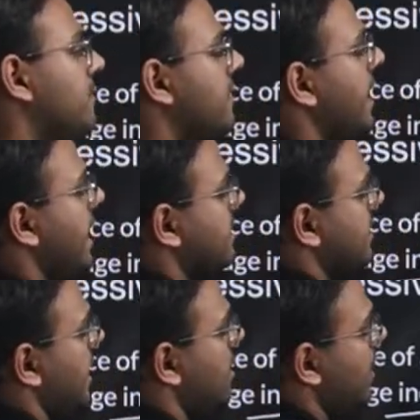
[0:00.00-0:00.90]
of x
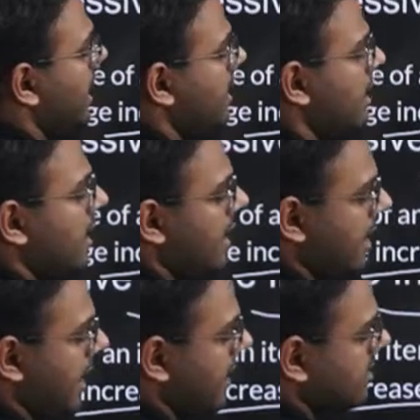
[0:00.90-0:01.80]
and y.
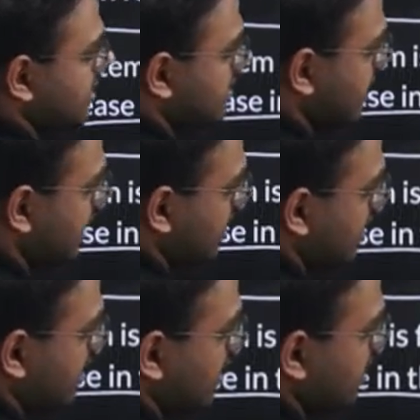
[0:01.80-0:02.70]
X is
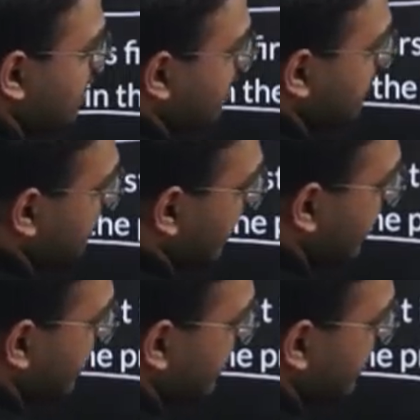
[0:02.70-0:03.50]
10, y